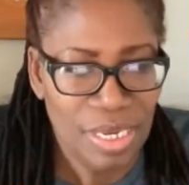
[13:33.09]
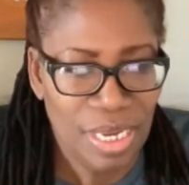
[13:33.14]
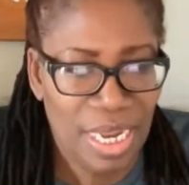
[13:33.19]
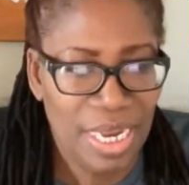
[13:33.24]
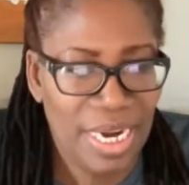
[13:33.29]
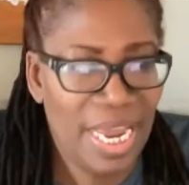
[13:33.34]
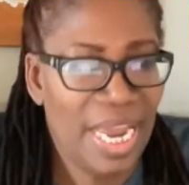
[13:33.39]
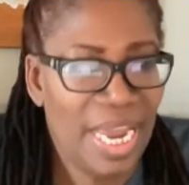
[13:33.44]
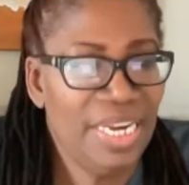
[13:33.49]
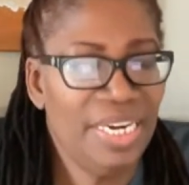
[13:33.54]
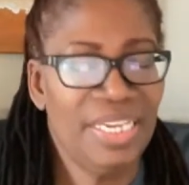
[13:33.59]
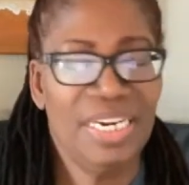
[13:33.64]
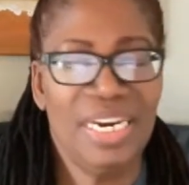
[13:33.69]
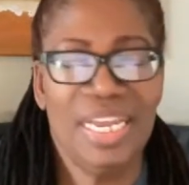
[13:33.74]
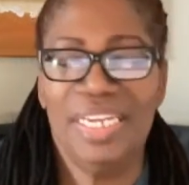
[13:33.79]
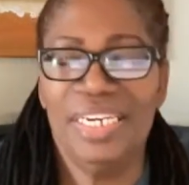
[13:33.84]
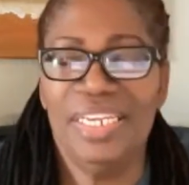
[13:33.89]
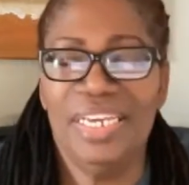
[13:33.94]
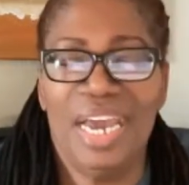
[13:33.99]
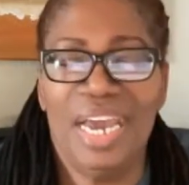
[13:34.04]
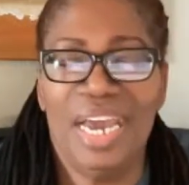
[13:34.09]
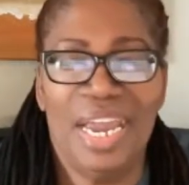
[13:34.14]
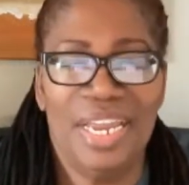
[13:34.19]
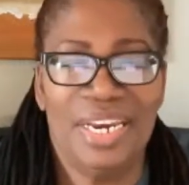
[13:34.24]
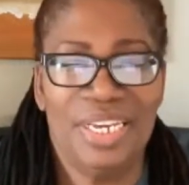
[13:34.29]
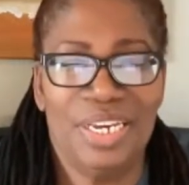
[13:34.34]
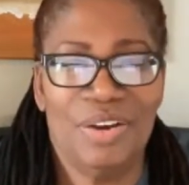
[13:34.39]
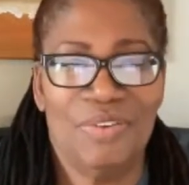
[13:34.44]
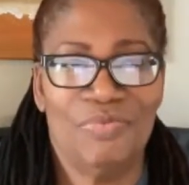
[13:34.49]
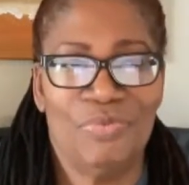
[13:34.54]
And I didn't like the
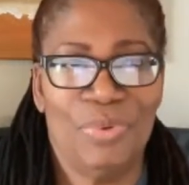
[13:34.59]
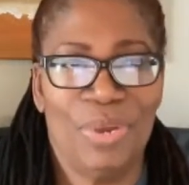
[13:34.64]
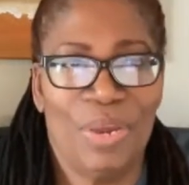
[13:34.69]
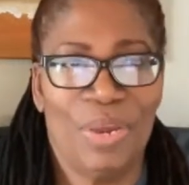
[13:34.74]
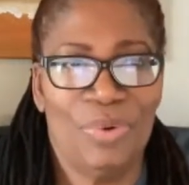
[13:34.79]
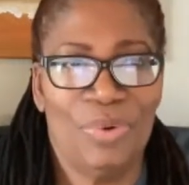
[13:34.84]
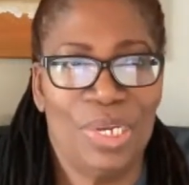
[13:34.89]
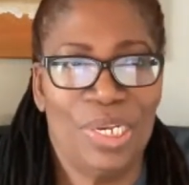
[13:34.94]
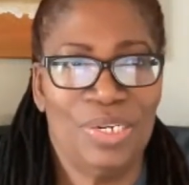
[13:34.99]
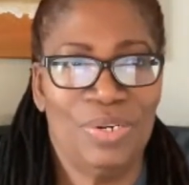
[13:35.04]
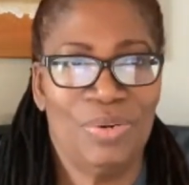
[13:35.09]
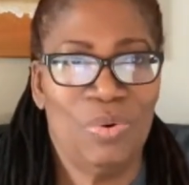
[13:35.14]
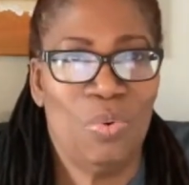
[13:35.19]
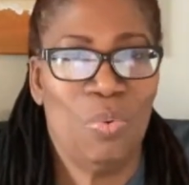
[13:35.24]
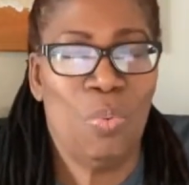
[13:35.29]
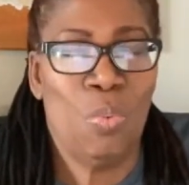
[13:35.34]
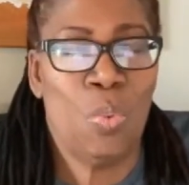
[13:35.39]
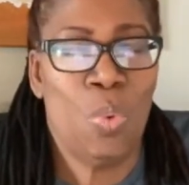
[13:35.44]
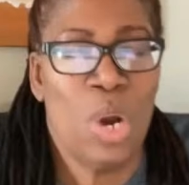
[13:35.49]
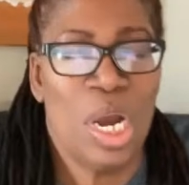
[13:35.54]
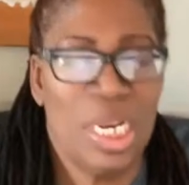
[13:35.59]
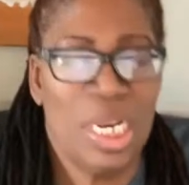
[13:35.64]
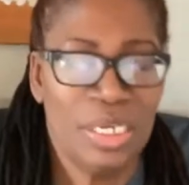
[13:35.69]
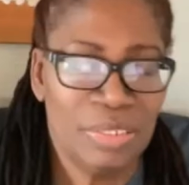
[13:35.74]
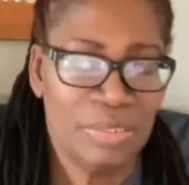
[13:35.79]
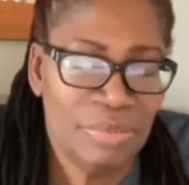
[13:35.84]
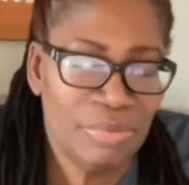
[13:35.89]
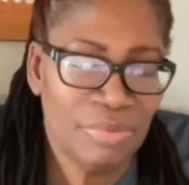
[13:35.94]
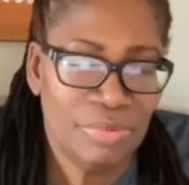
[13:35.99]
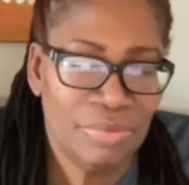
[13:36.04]
idea of wearing
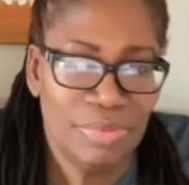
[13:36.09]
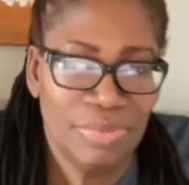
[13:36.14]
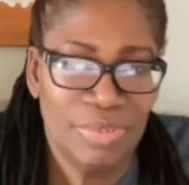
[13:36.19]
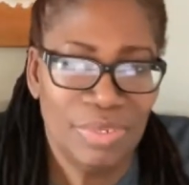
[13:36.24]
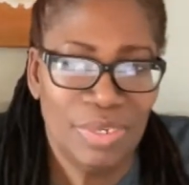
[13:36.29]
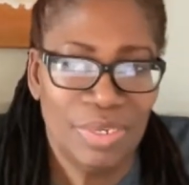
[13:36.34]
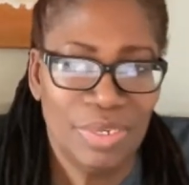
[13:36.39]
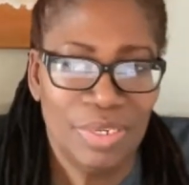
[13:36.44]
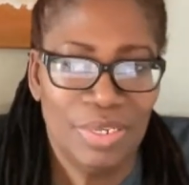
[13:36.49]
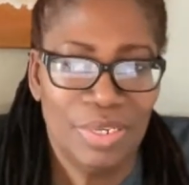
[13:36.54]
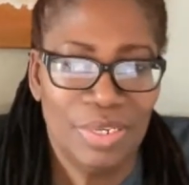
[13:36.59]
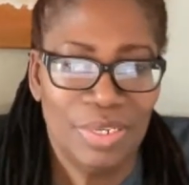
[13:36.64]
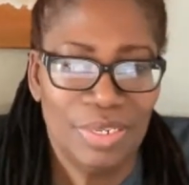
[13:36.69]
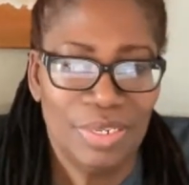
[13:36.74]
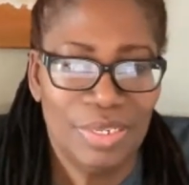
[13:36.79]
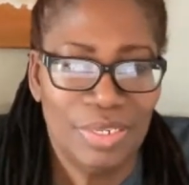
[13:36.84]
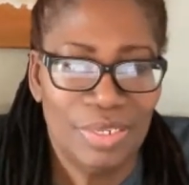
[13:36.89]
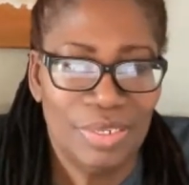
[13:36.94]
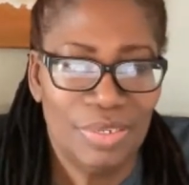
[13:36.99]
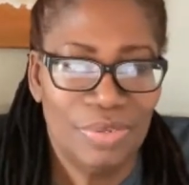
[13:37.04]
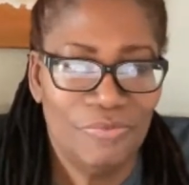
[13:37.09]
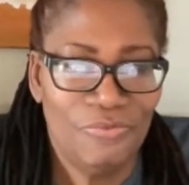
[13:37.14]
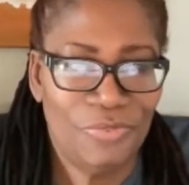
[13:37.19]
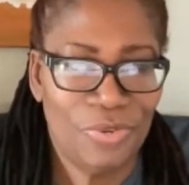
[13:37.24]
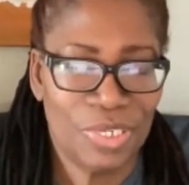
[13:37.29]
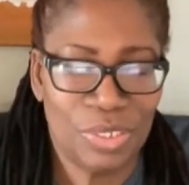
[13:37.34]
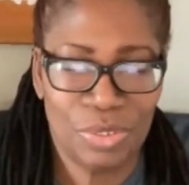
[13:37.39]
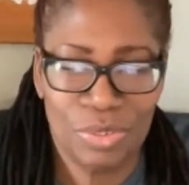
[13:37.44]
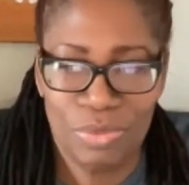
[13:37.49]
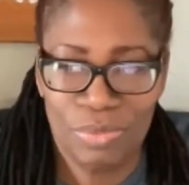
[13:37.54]
one
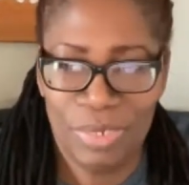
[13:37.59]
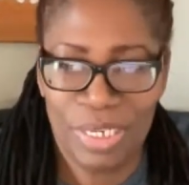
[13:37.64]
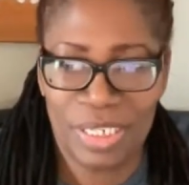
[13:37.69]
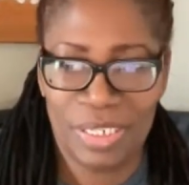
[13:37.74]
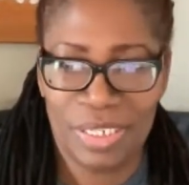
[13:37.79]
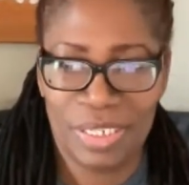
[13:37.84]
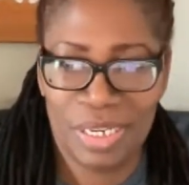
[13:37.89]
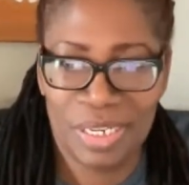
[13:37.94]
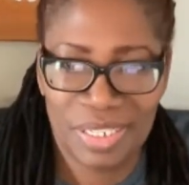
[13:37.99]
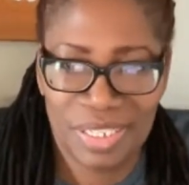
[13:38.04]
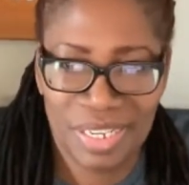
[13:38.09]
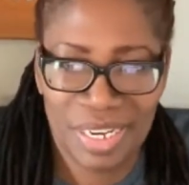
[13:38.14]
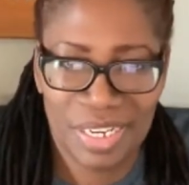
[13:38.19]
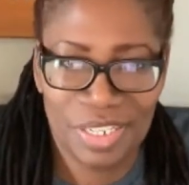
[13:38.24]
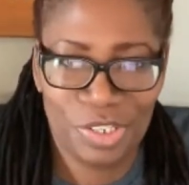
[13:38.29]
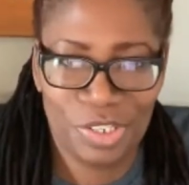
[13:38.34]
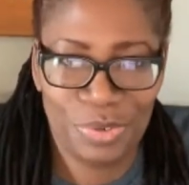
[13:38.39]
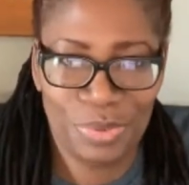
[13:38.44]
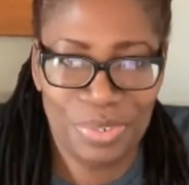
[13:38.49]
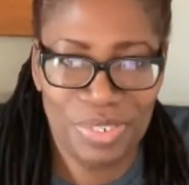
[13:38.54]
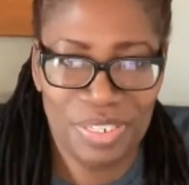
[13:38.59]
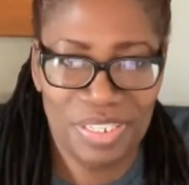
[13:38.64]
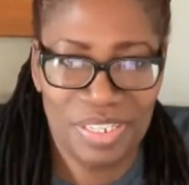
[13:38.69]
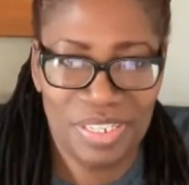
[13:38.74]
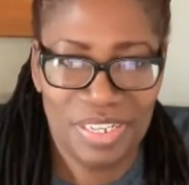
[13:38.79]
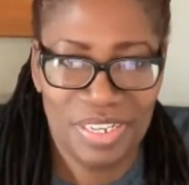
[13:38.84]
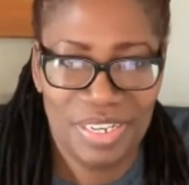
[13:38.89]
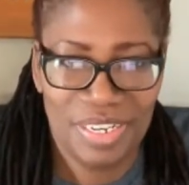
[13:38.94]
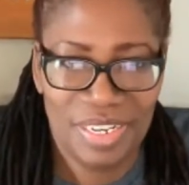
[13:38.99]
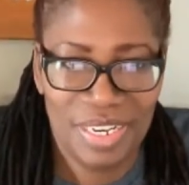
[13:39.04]
foot with socks and shoes
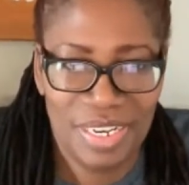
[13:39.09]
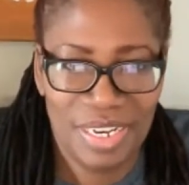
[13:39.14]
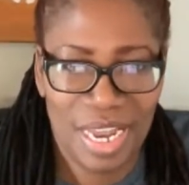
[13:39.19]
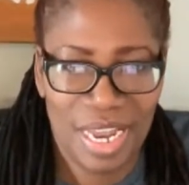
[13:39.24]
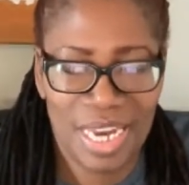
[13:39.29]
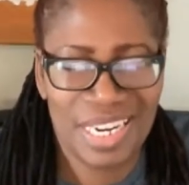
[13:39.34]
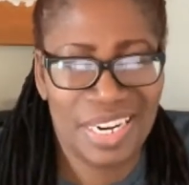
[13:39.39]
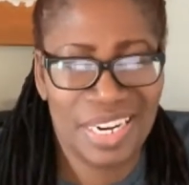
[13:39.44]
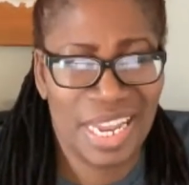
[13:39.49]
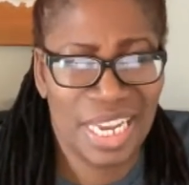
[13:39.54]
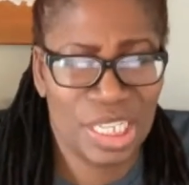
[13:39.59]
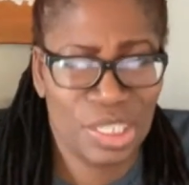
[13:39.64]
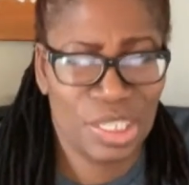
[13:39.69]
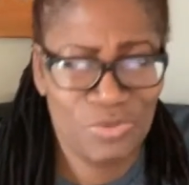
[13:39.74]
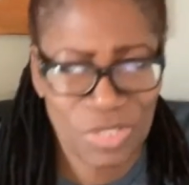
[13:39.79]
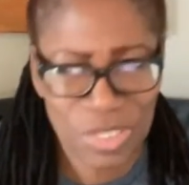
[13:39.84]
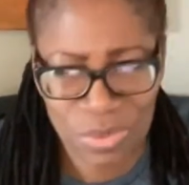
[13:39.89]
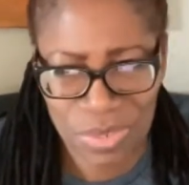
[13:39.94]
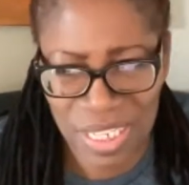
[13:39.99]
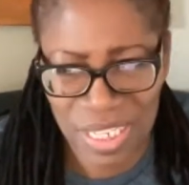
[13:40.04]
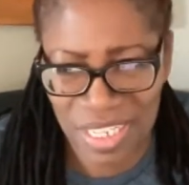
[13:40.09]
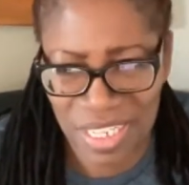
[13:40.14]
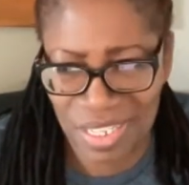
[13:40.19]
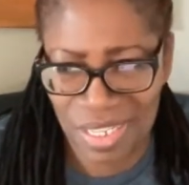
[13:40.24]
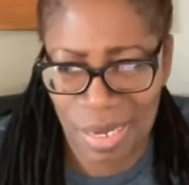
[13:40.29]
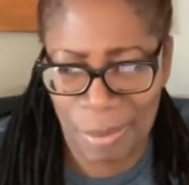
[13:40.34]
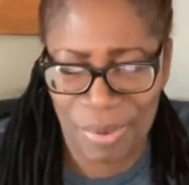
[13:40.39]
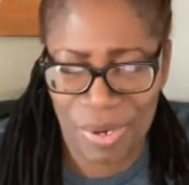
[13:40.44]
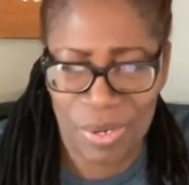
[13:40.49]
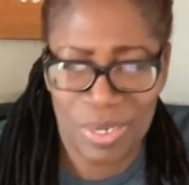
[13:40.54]
and the next foot with a
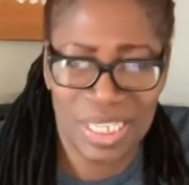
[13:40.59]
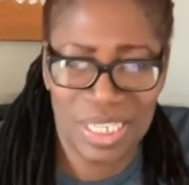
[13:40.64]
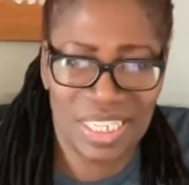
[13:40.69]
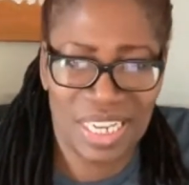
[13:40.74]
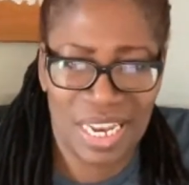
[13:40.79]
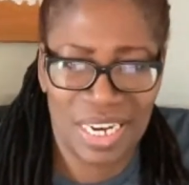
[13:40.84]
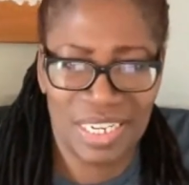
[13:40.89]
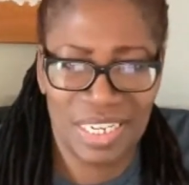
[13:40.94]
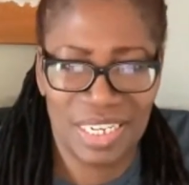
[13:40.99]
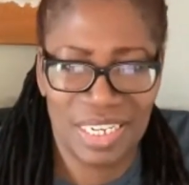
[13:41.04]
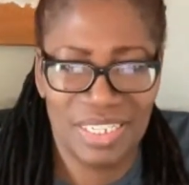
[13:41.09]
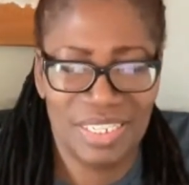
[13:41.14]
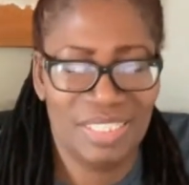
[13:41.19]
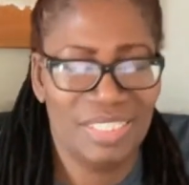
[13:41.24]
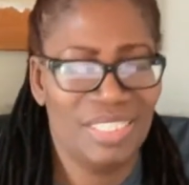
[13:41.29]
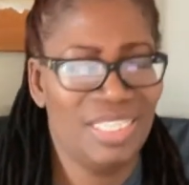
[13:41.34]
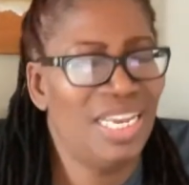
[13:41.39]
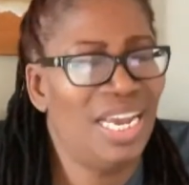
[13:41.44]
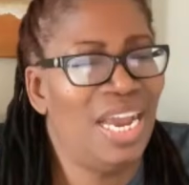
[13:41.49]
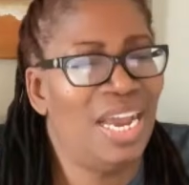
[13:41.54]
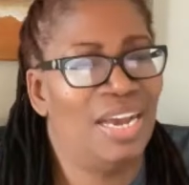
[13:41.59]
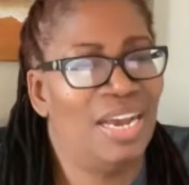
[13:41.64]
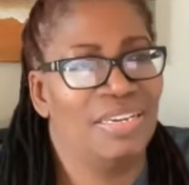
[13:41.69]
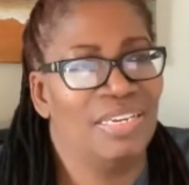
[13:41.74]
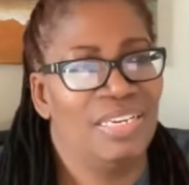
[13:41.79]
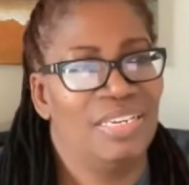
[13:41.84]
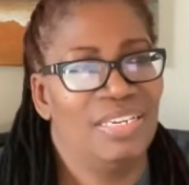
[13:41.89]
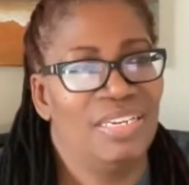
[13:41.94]
slipper or sandals. Nah.